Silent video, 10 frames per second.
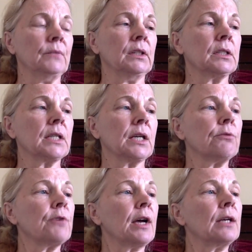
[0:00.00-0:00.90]
The
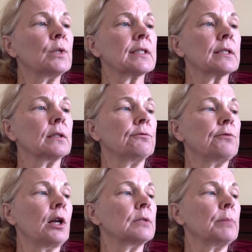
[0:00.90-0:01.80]
terrifying whistle of
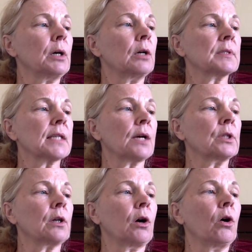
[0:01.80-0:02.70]
falling bombs
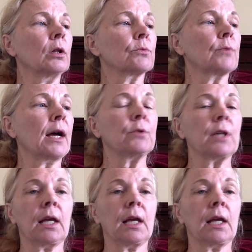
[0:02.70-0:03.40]
sounded all around